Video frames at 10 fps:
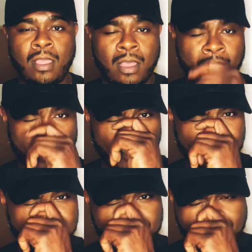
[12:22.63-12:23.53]

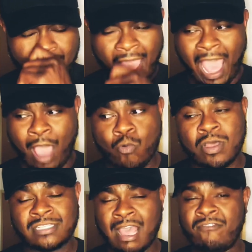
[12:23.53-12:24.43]
I
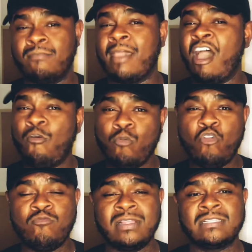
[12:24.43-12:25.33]
was having bowel
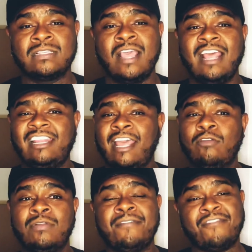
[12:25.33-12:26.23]
movements
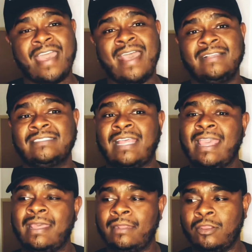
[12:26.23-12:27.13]
later in the fast,
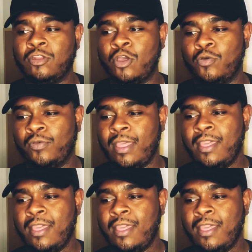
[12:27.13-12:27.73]
and, you know,